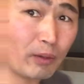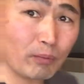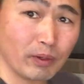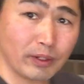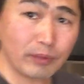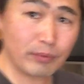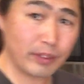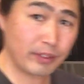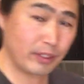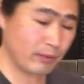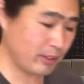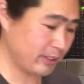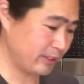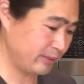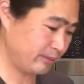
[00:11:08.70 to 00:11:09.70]
water ready
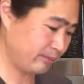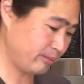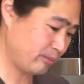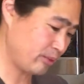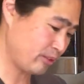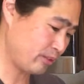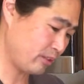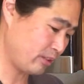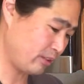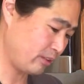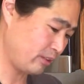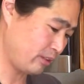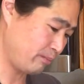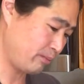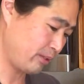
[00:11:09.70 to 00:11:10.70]
already. I'm just going to
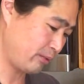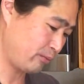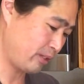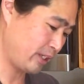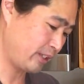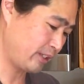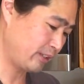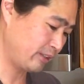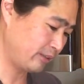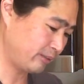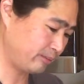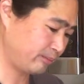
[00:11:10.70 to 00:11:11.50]
dump it right in.